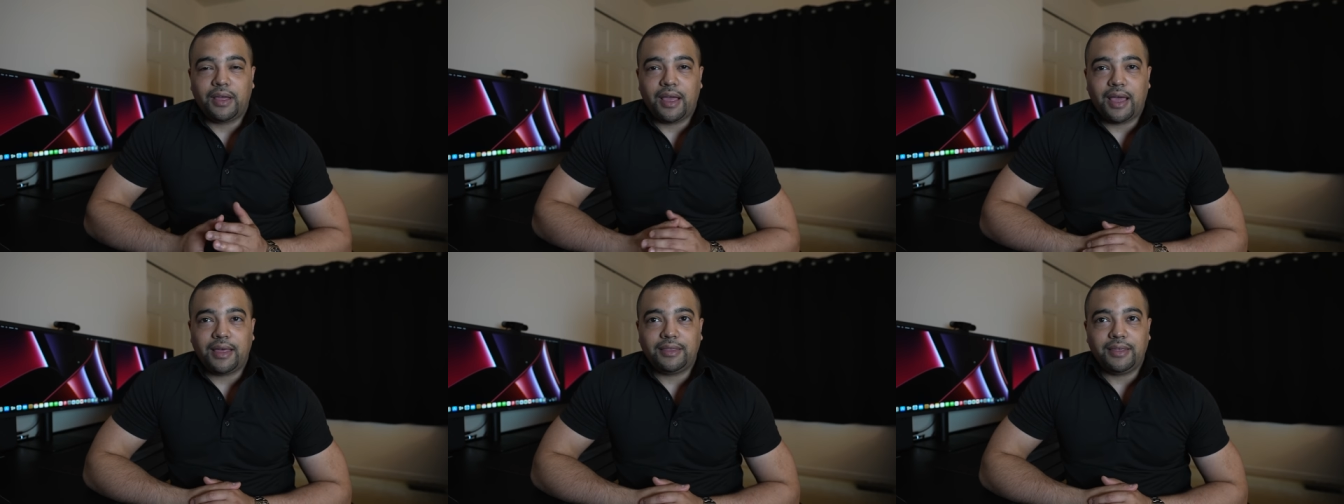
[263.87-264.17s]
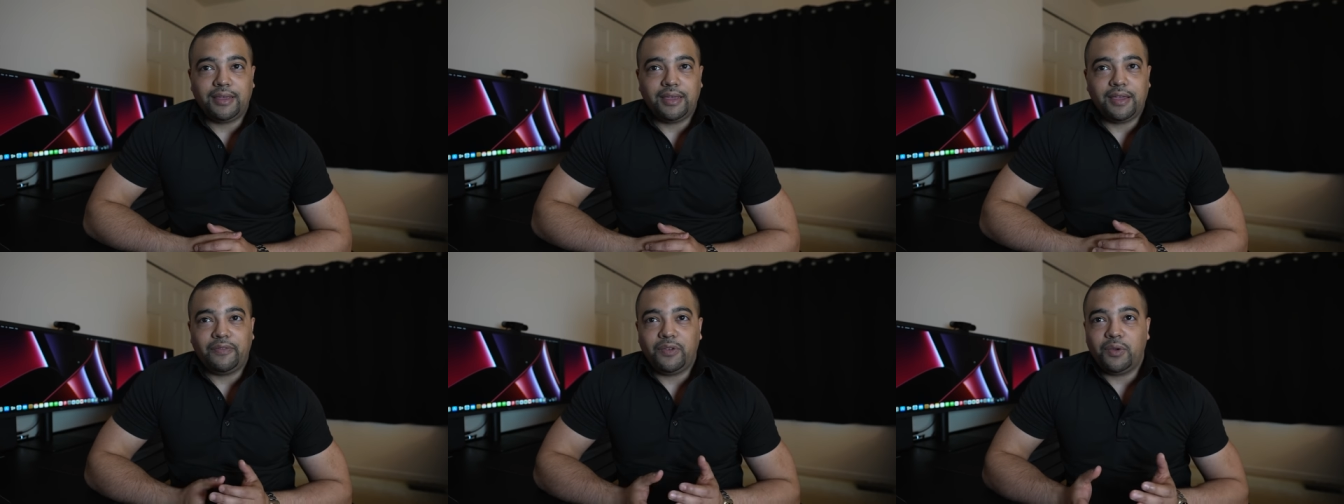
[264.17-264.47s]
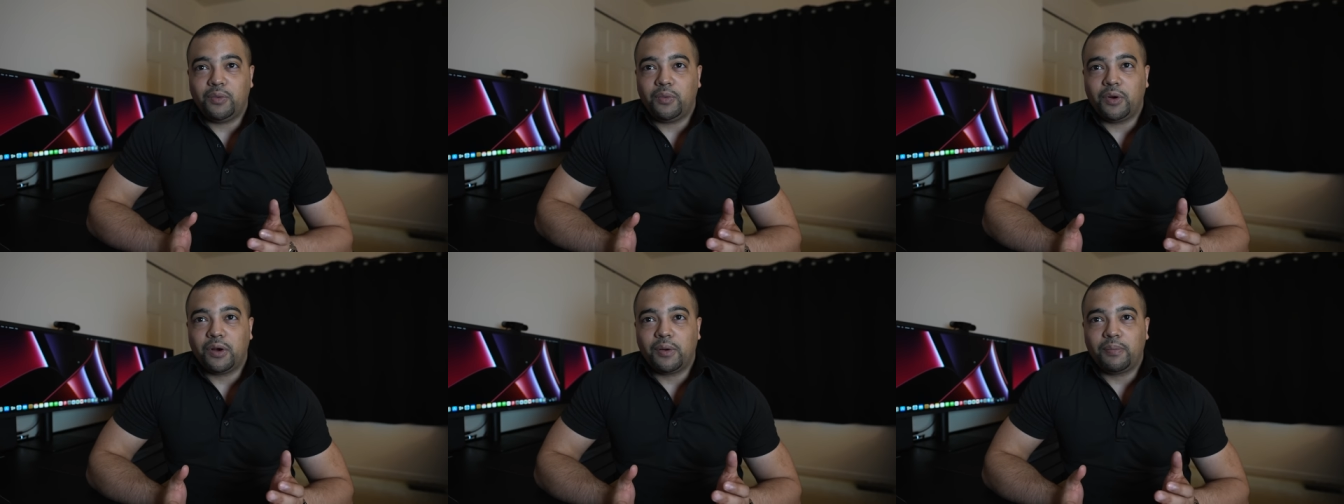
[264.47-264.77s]
I think if
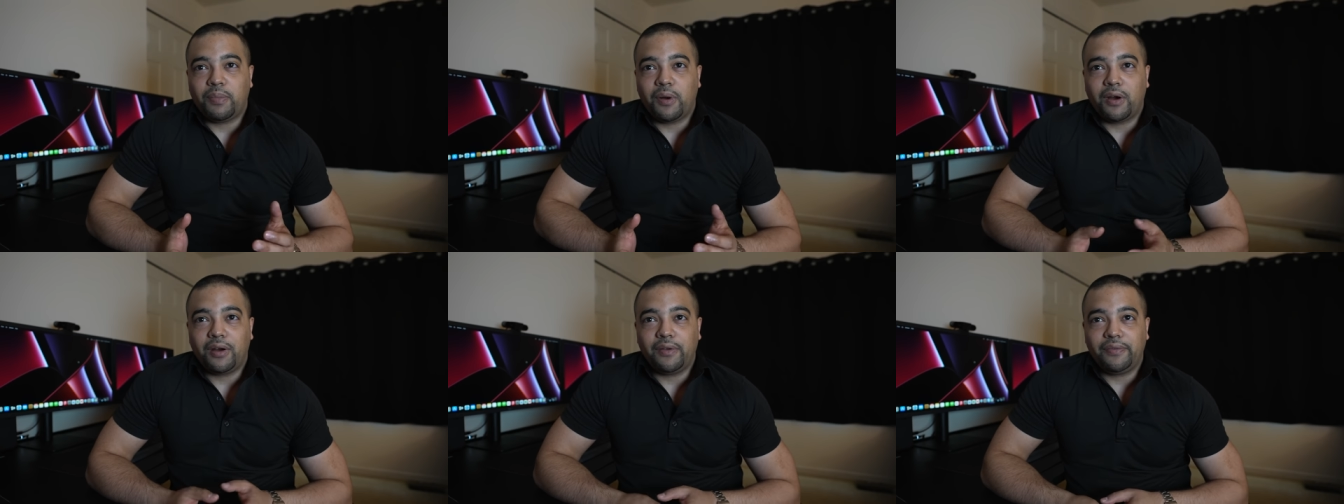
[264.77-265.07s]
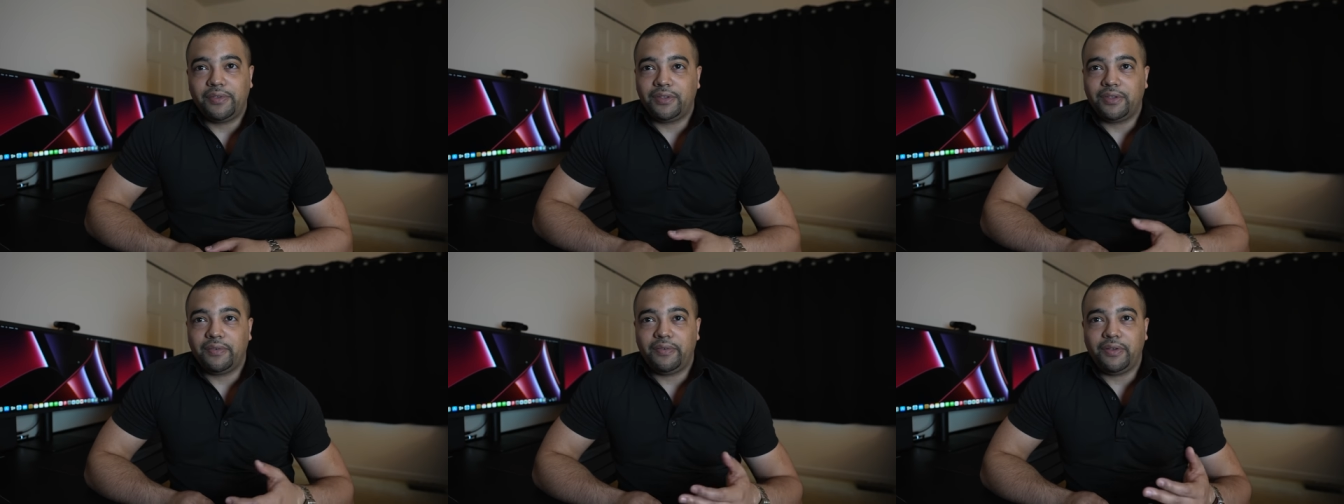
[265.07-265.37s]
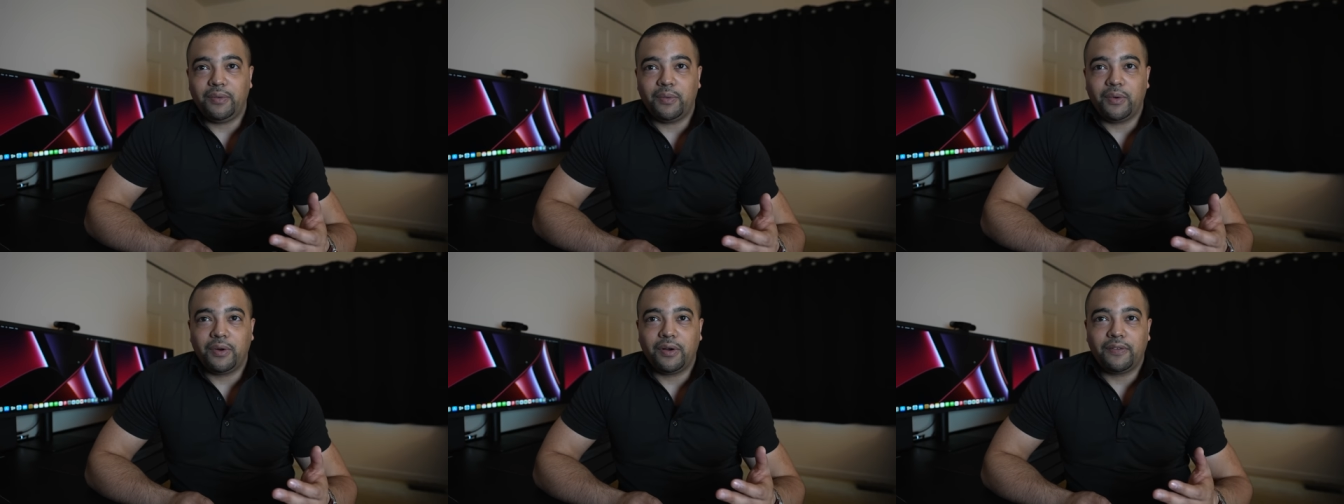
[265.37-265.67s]
you were part of this if
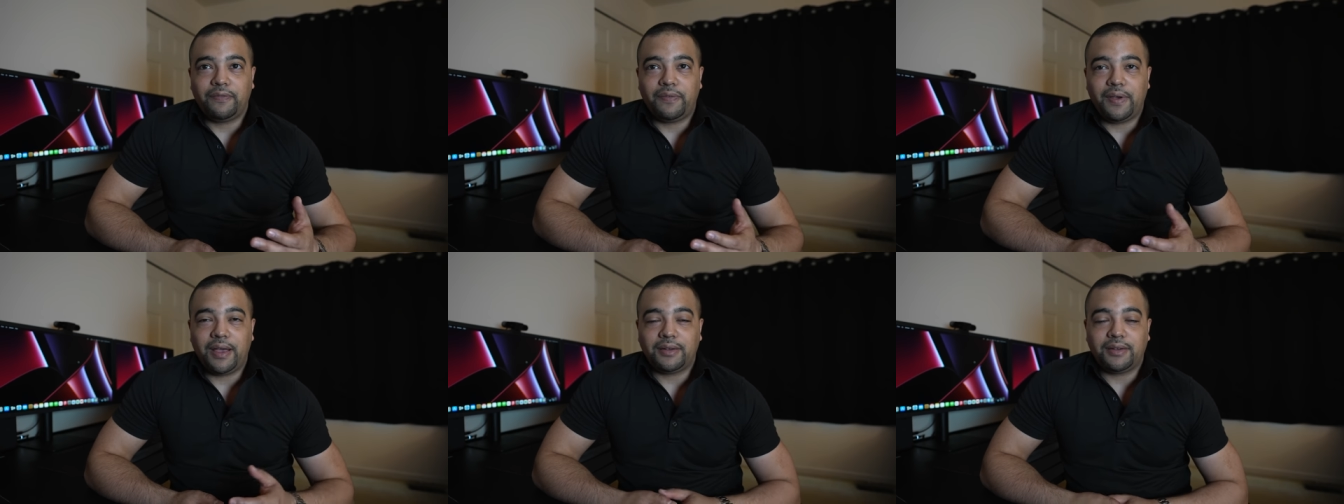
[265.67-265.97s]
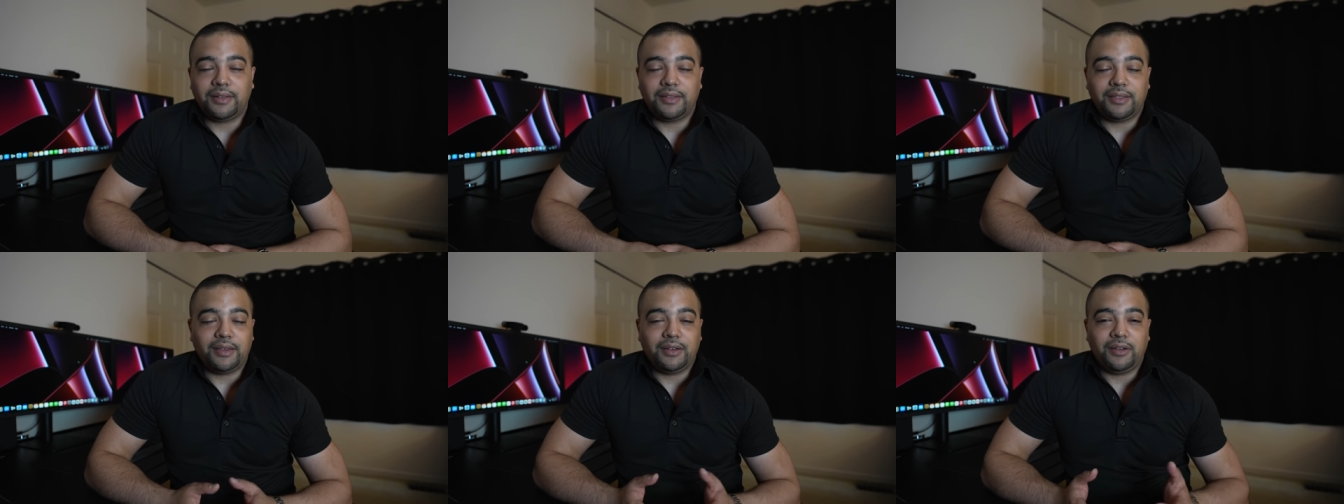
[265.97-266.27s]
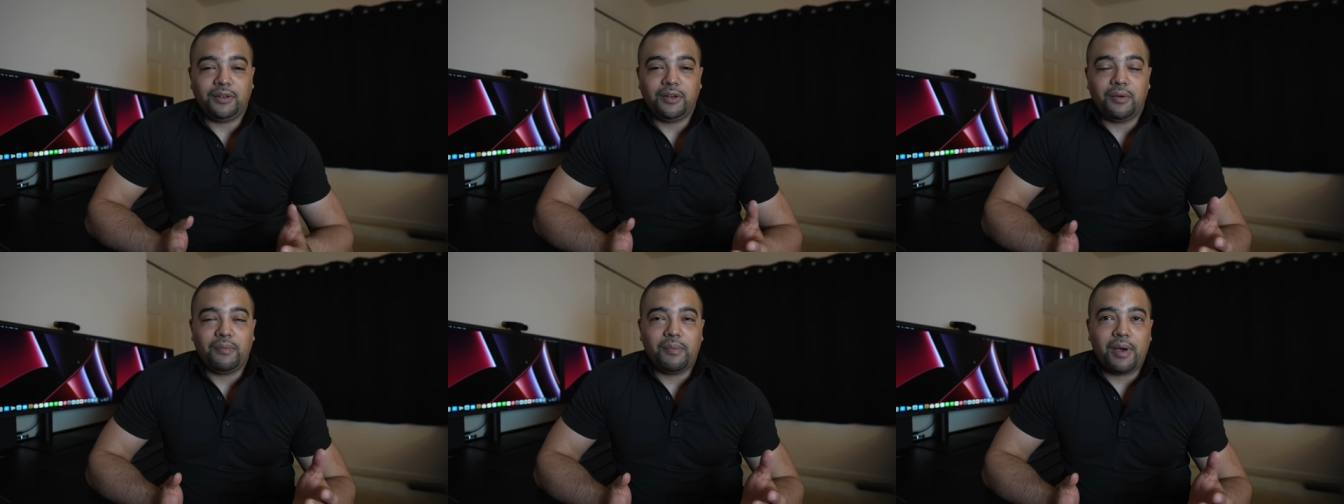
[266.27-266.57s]
you were affected then
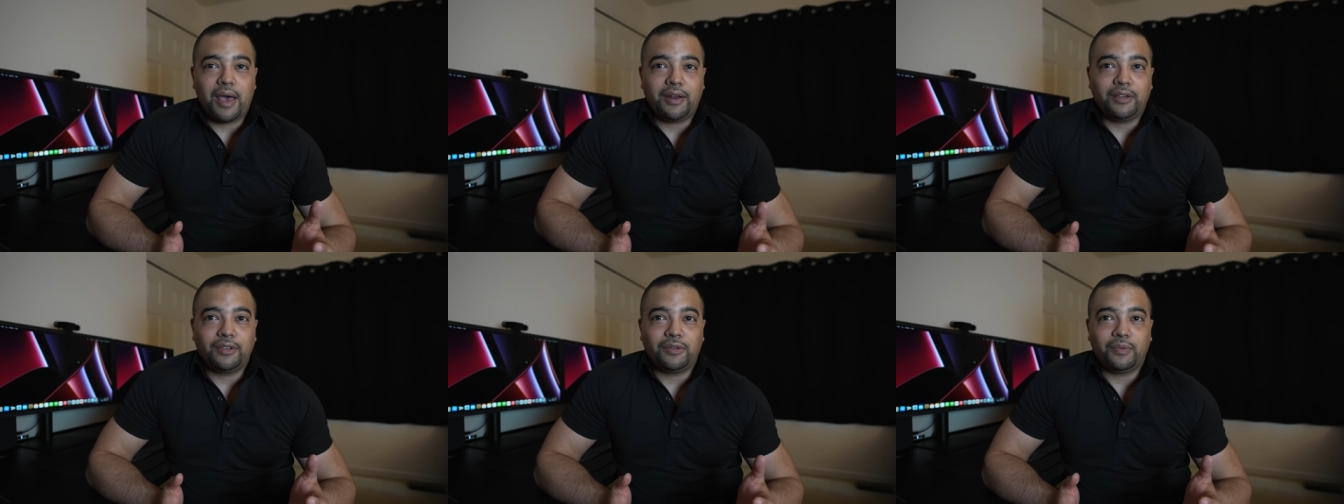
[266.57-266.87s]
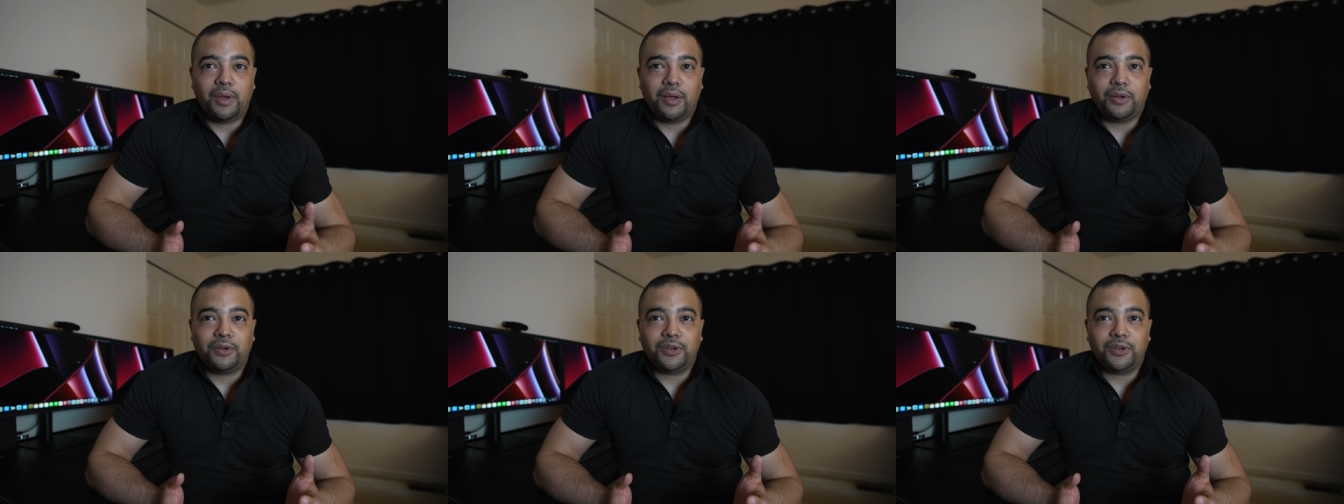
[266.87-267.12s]
you know might as well